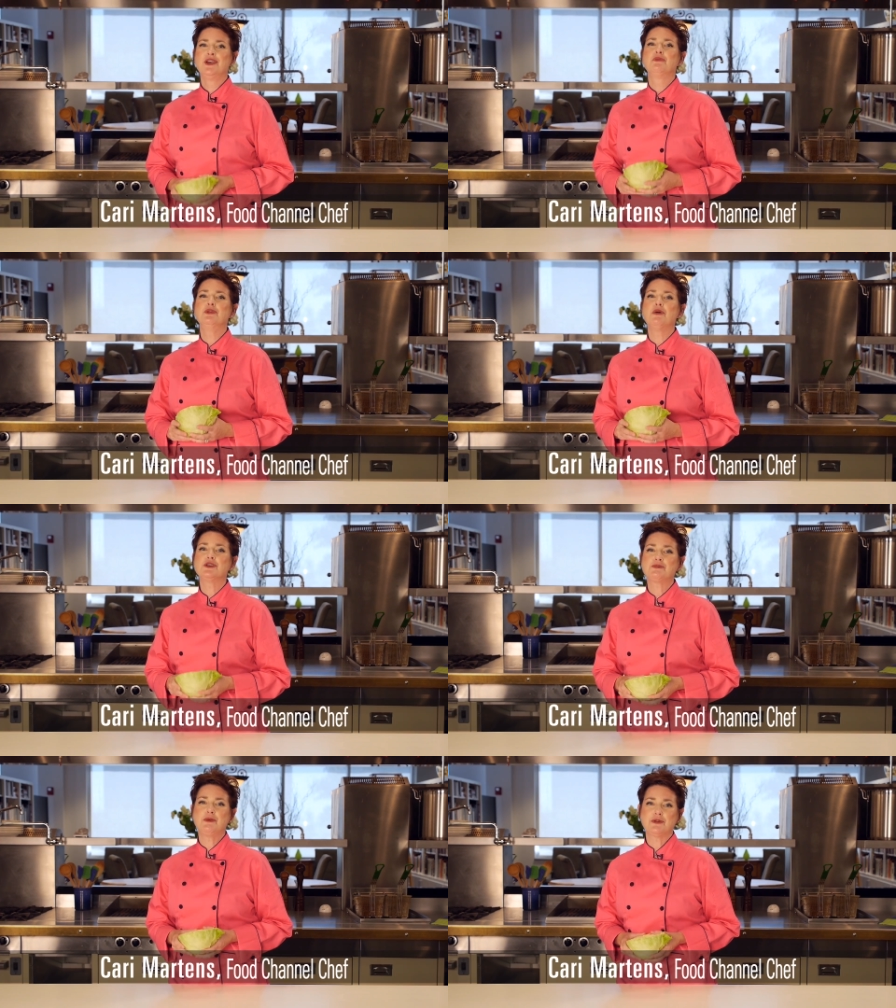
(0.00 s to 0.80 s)
When
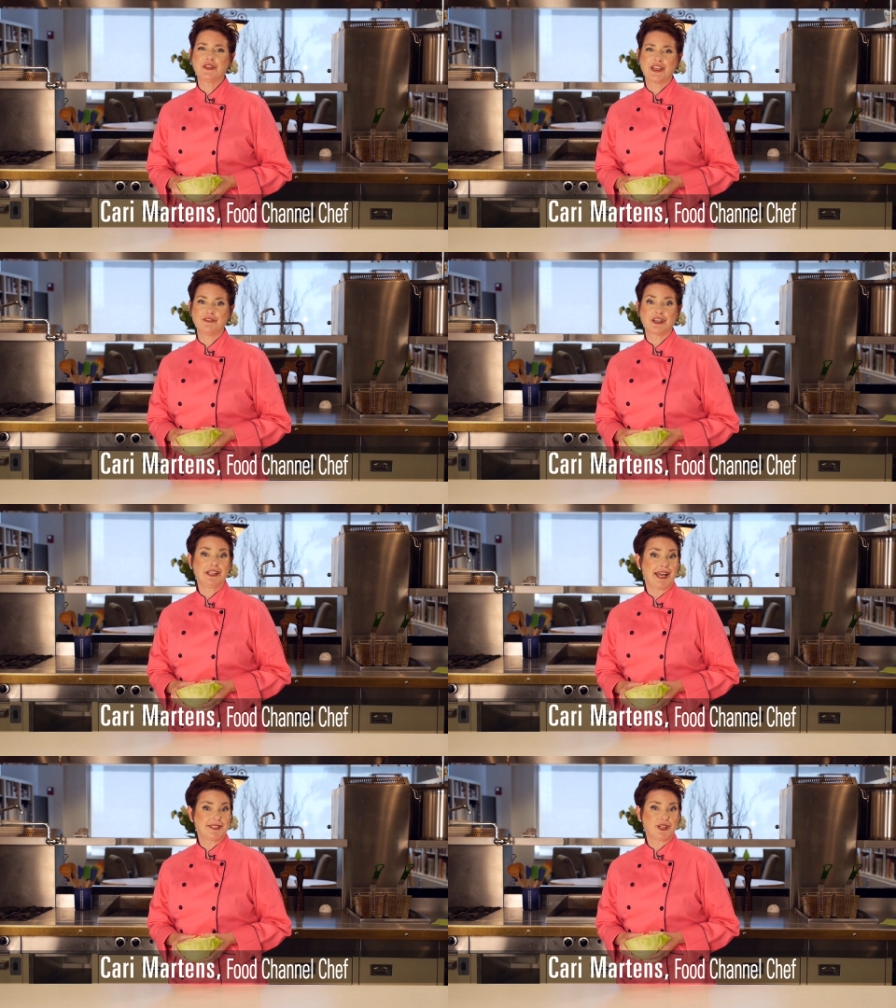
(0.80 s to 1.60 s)
most people think of a
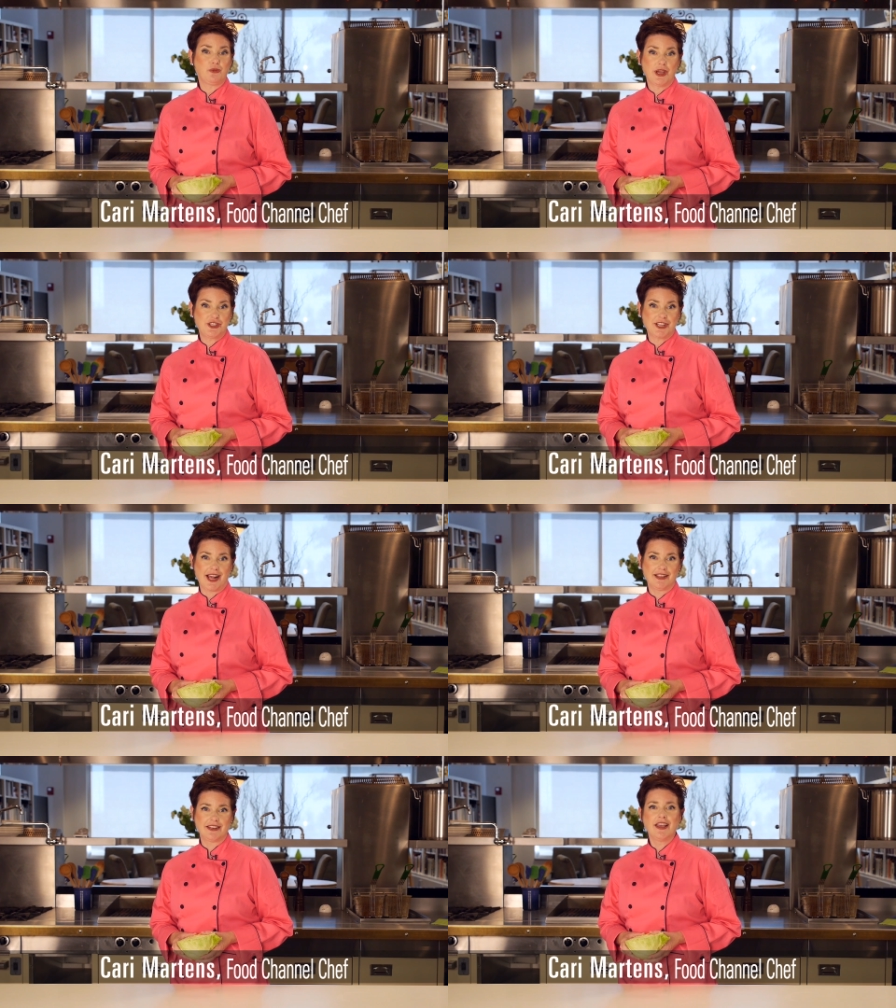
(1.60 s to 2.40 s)
classic wedge
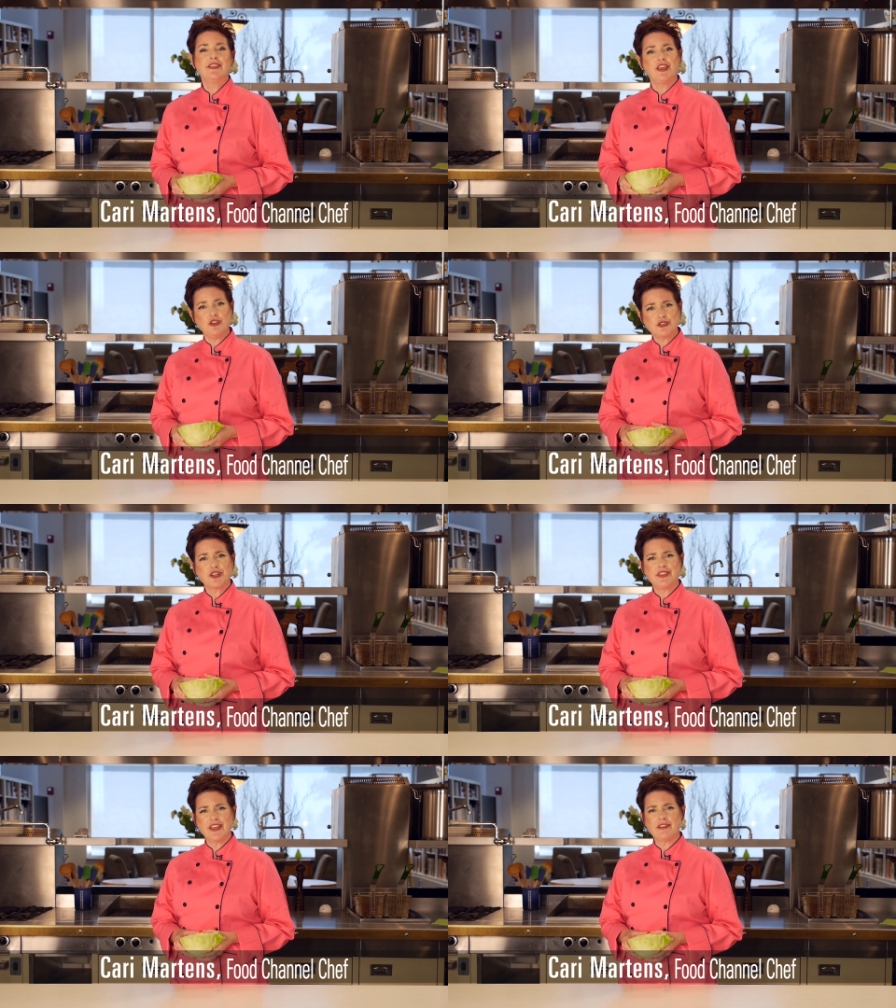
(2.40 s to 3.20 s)
salad, they
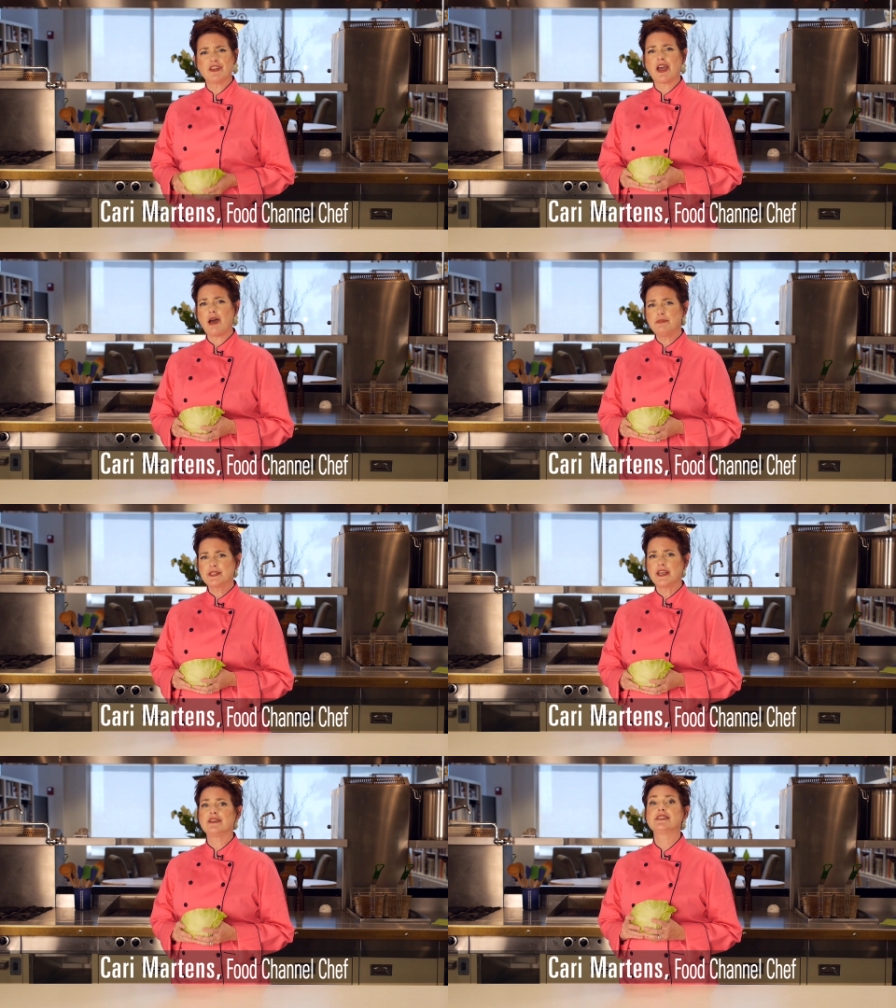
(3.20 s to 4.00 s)
usually think of an
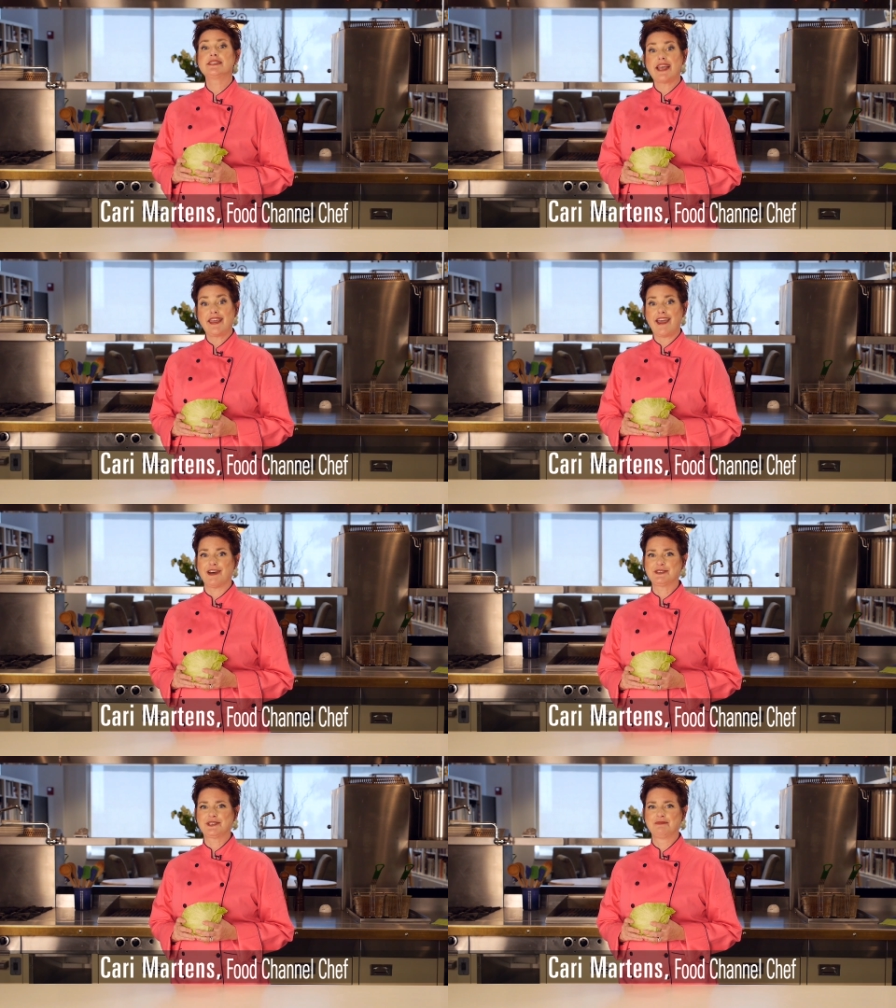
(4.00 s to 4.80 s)
upscale
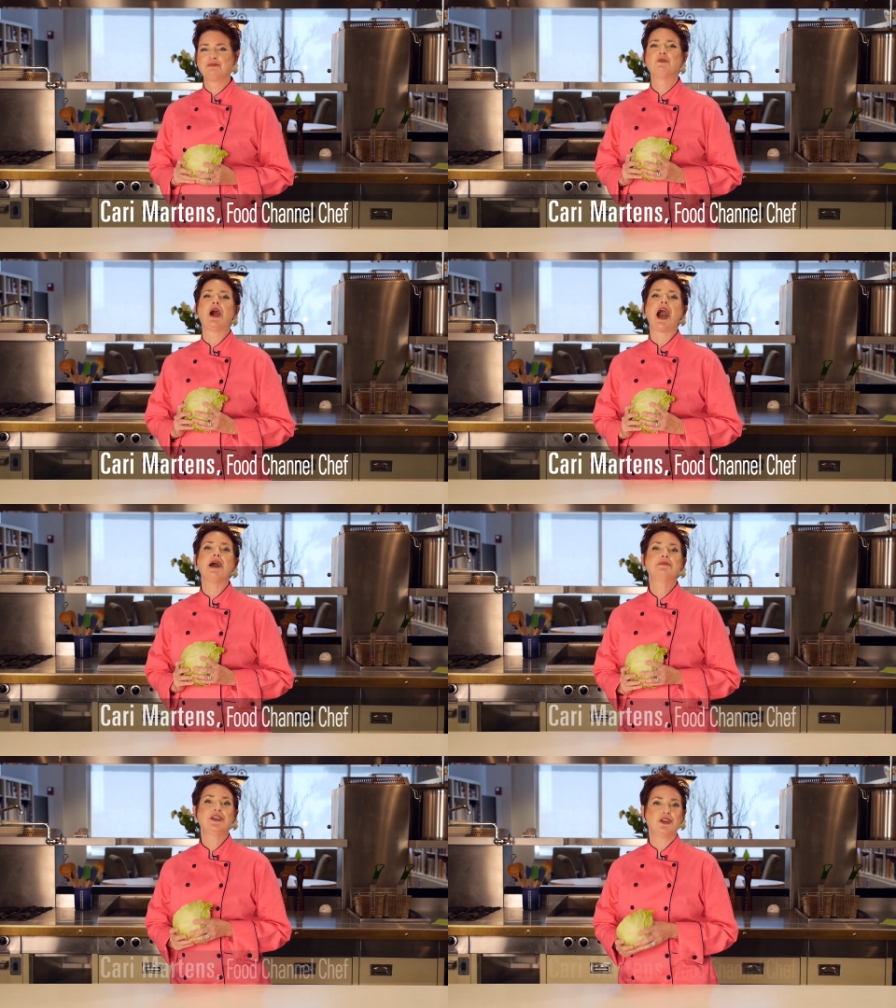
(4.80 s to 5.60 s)
steakhouse. Well,
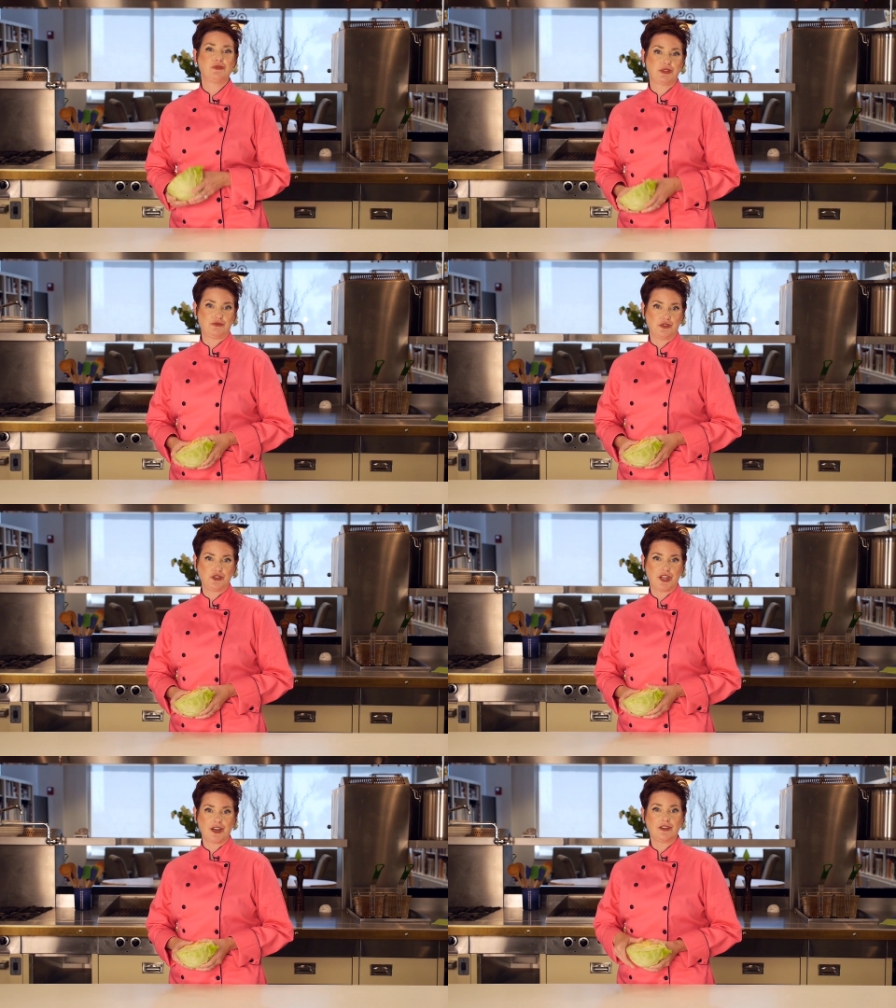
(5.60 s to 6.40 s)
I'm Carrie with the
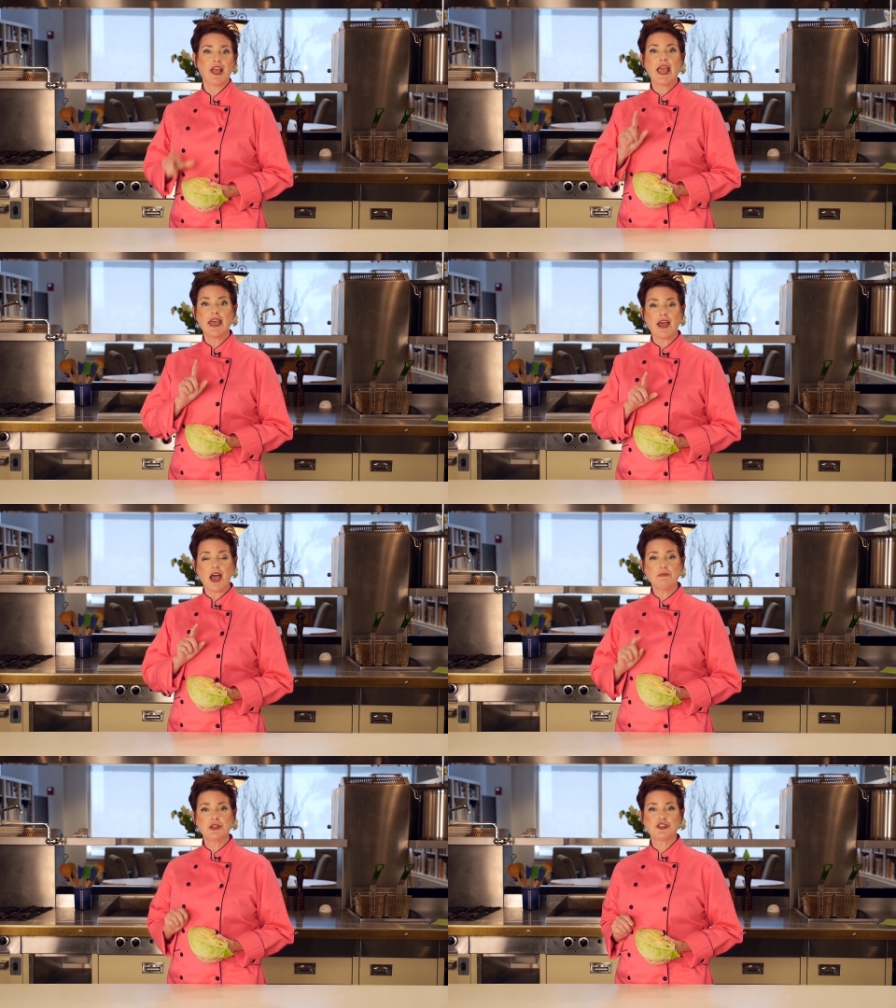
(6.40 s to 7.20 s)
Food Channel, and
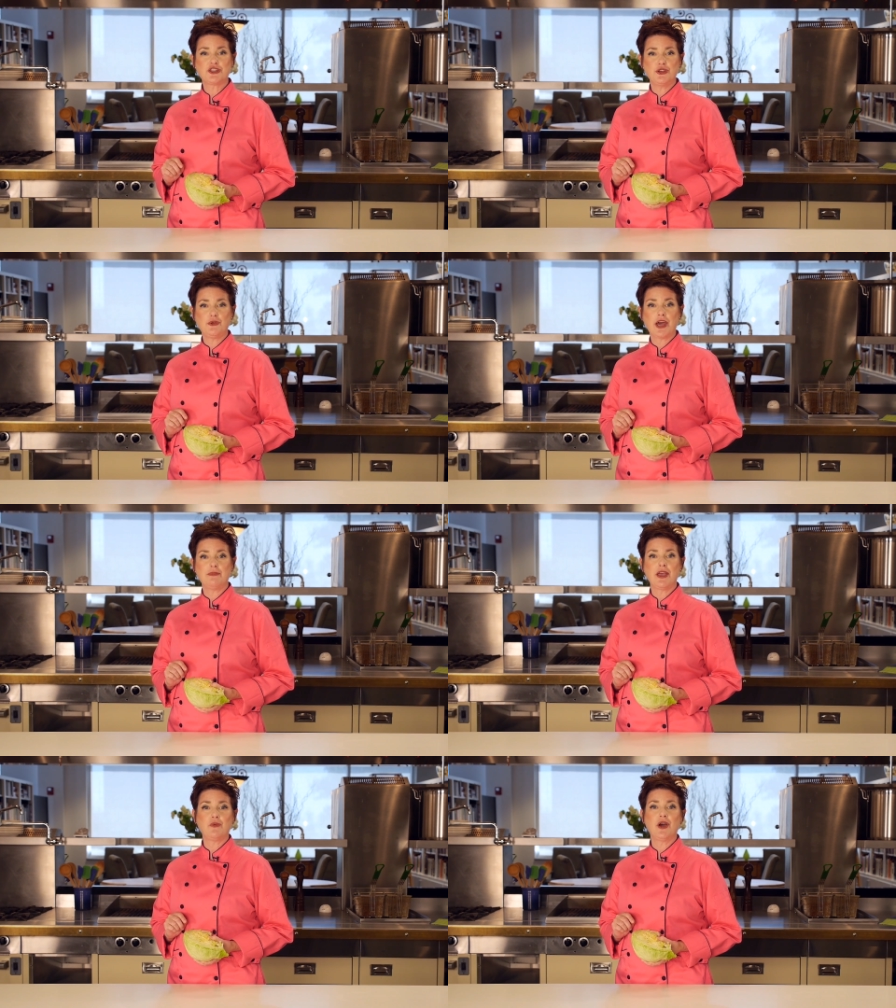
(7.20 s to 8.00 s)
I'm going to show you how
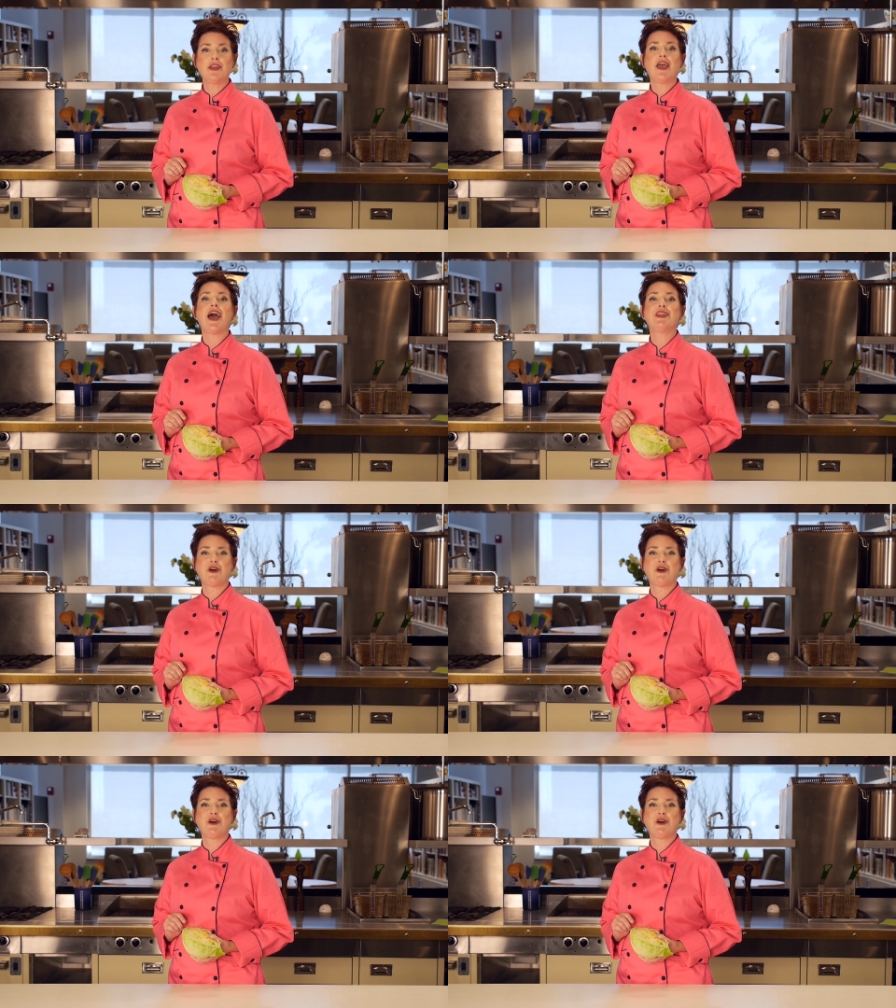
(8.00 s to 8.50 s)
to make one at